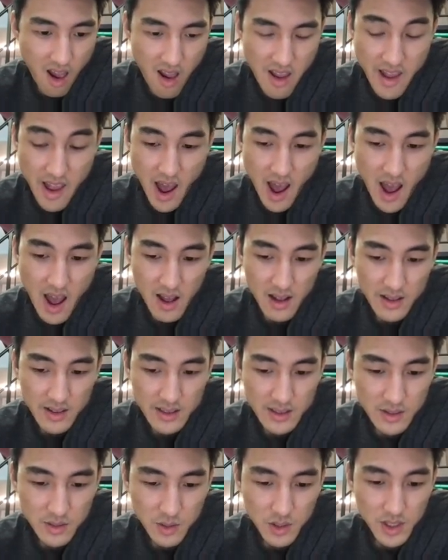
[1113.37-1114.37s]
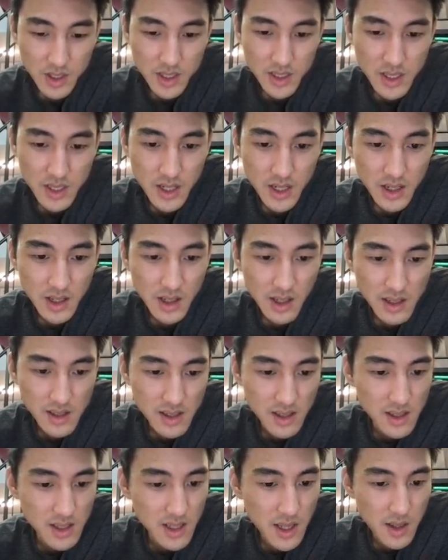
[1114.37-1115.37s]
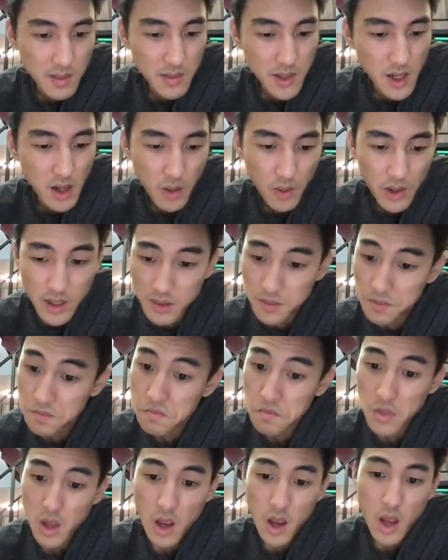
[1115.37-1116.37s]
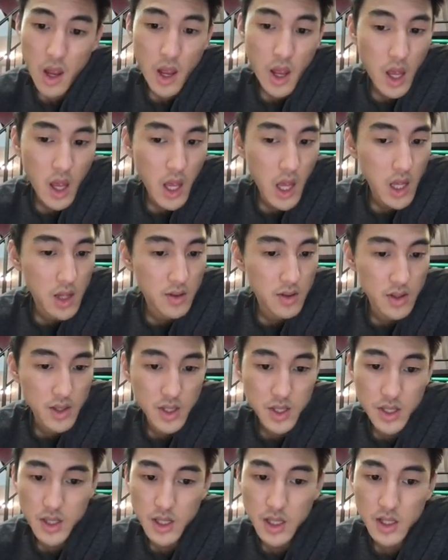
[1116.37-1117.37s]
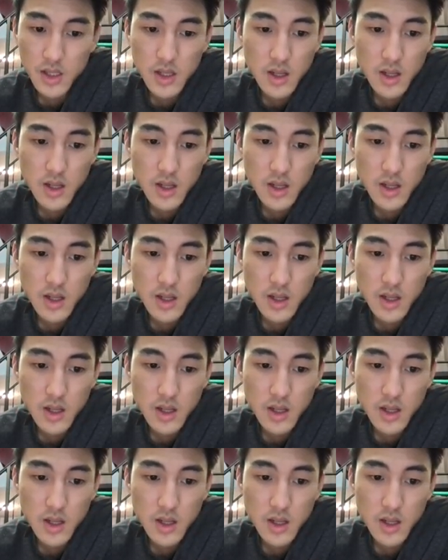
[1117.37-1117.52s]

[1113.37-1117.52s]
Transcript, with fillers: yeah, we're just going to let this keep going this thing